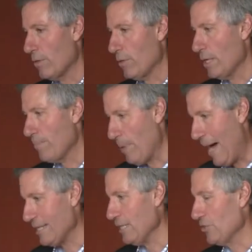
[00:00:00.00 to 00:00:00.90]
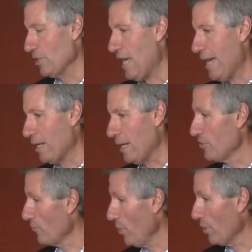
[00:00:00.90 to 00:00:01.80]
the parties and
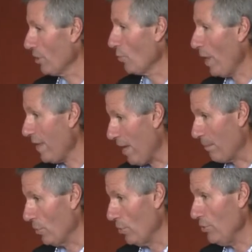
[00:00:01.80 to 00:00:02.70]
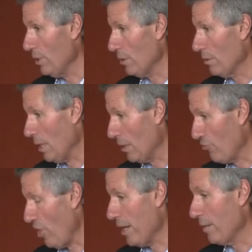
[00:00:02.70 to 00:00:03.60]
candidates have really got to wear that mood and
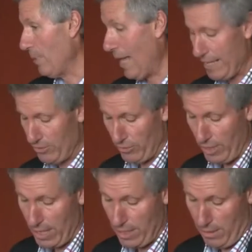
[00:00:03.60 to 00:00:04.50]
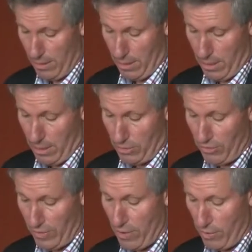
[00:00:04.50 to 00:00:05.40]
try and play it to
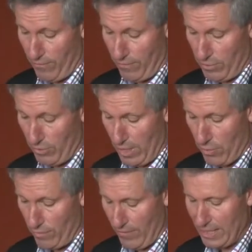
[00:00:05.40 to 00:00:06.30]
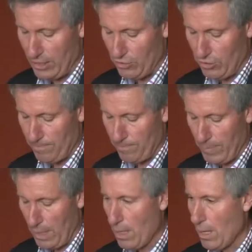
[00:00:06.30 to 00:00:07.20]
their advantage.
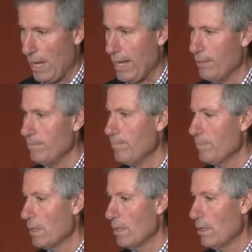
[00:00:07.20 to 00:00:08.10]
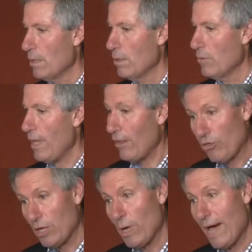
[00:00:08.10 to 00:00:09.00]
The other
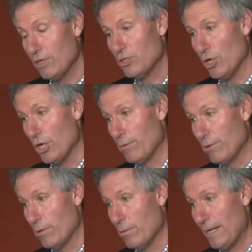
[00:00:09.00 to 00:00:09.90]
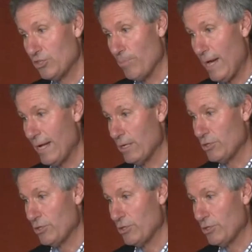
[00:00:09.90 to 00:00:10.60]
thing we haven't heard much about